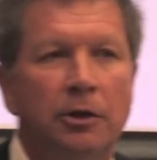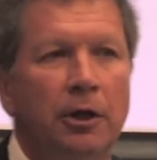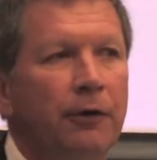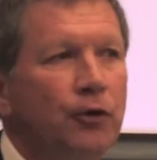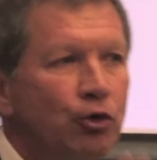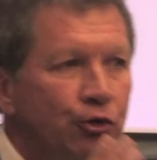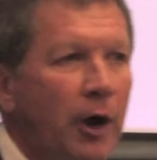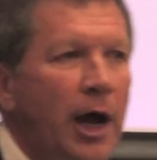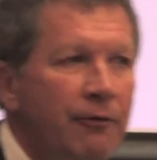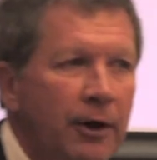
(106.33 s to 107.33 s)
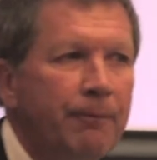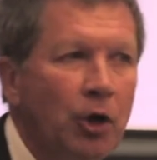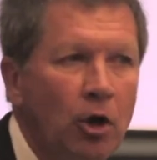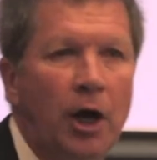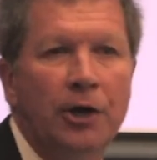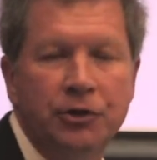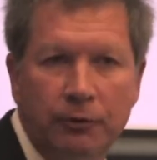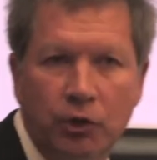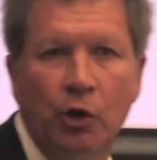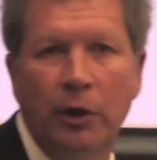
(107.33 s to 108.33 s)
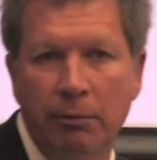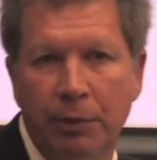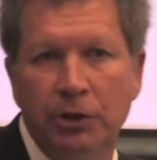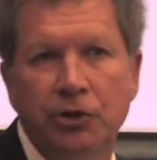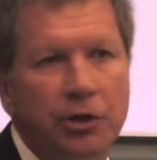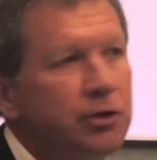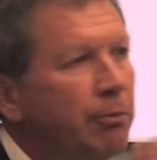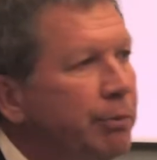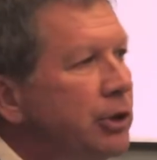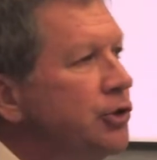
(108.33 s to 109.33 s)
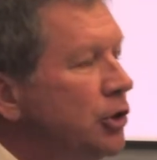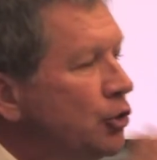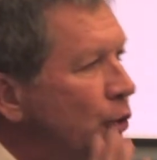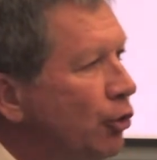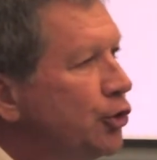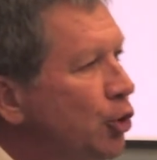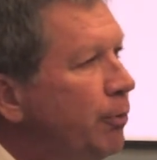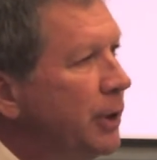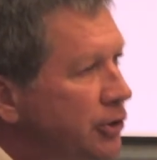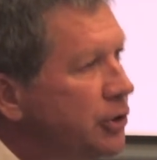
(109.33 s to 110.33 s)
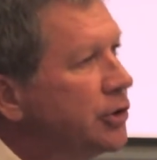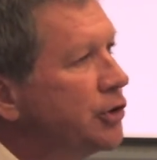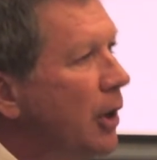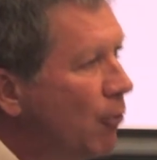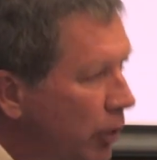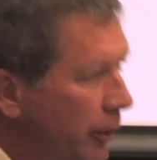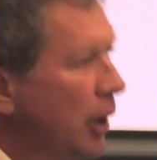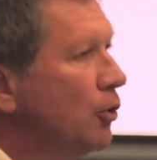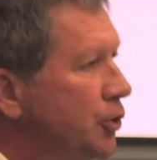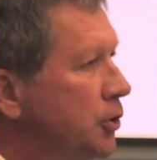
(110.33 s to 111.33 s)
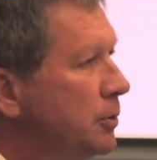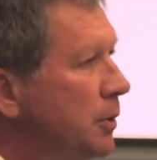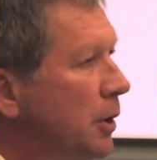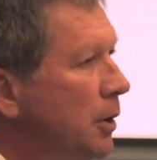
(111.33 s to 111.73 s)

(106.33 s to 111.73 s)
that if you drive up the cost of doing business, business will do business somewhere else.